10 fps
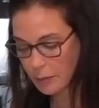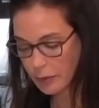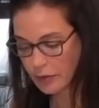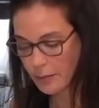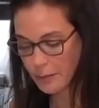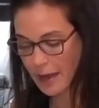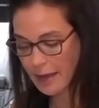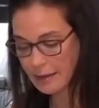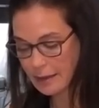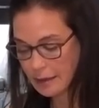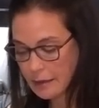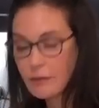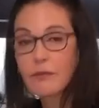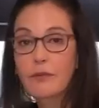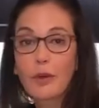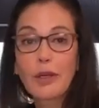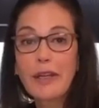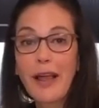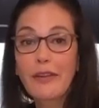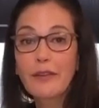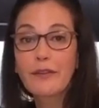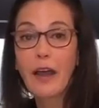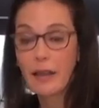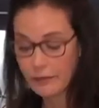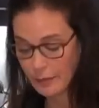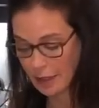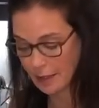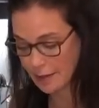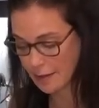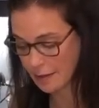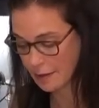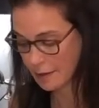put them back in for another 5 minutes.